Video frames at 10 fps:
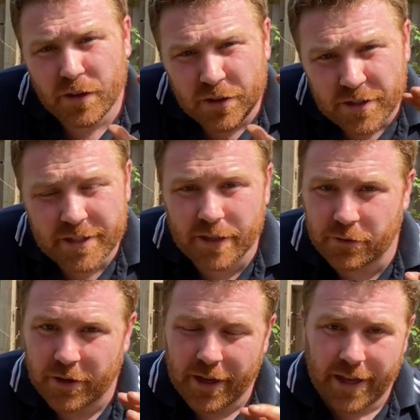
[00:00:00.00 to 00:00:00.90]
You can
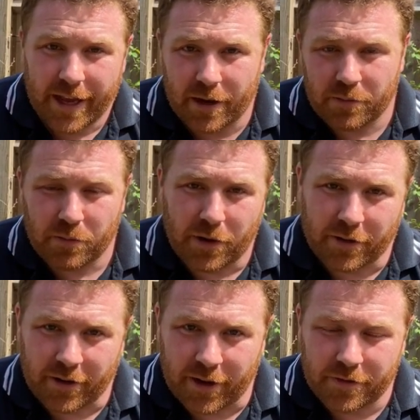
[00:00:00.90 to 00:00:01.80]
still help
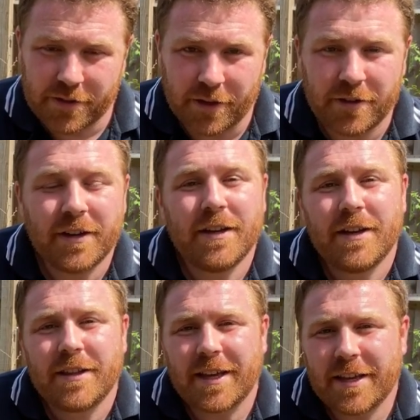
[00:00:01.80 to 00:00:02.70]
wildlife. So
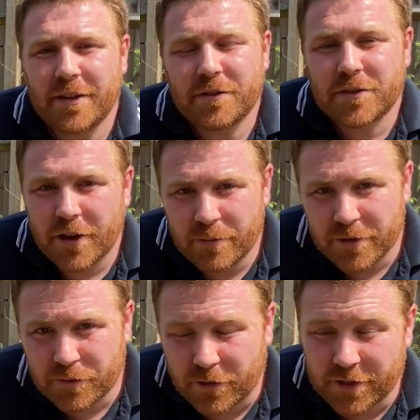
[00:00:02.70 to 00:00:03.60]
thank you so
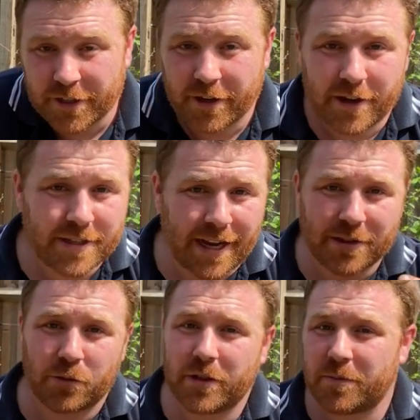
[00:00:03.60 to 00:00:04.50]
much for watching, guys.
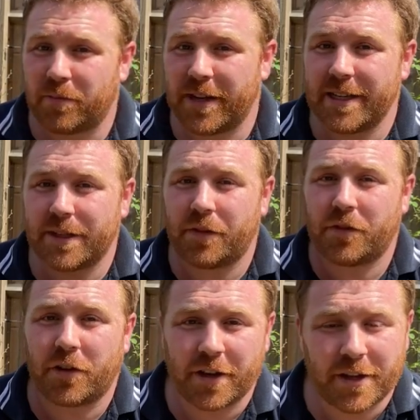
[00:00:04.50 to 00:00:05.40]
As always, please, if
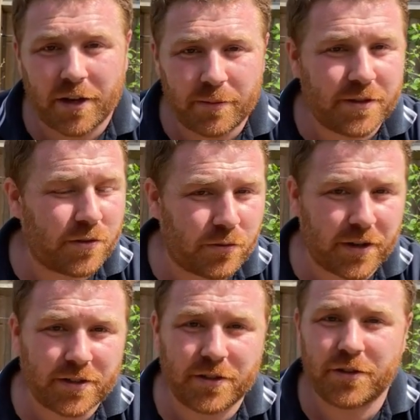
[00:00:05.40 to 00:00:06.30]
you've got any comments or
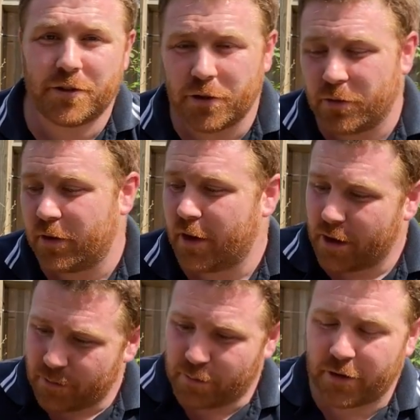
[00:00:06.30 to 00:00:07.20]
questions, do
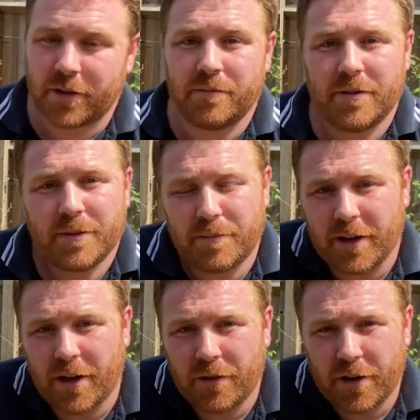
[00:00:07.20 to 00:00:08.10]
put them
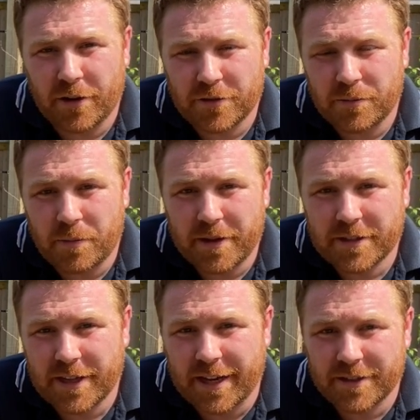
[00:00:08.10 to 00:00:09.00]
below and I'll do my
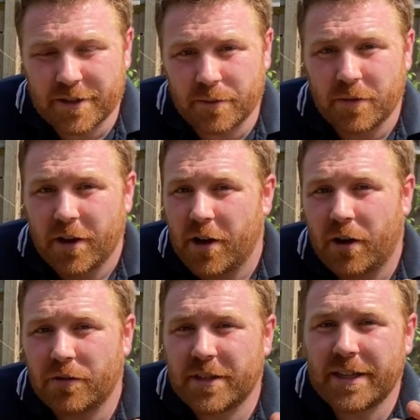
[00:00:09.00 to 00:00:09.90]
best to answer them.
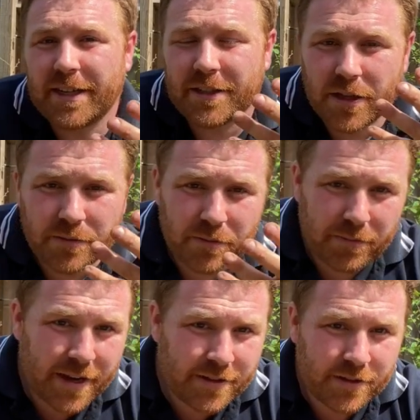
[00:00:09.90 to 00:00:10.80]
Obviously, in terms of
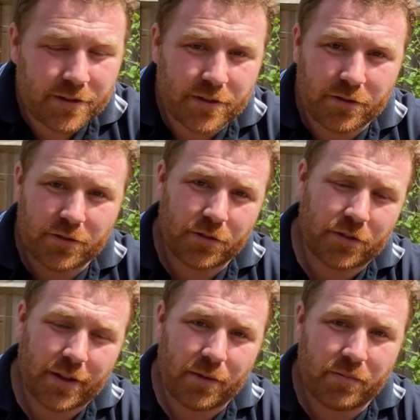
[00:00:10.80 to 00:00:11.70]
maintenance, I'll
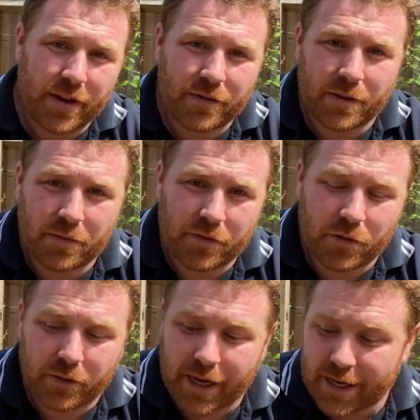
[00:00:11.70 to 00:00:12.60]
touch on that briefly
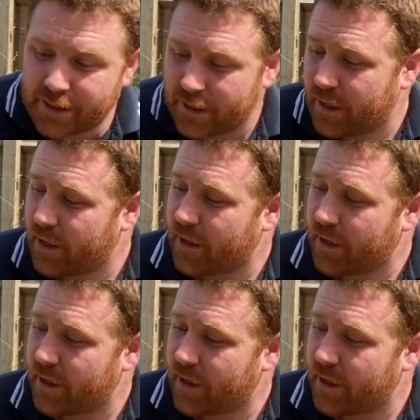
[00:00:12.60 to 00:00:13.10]
before we end.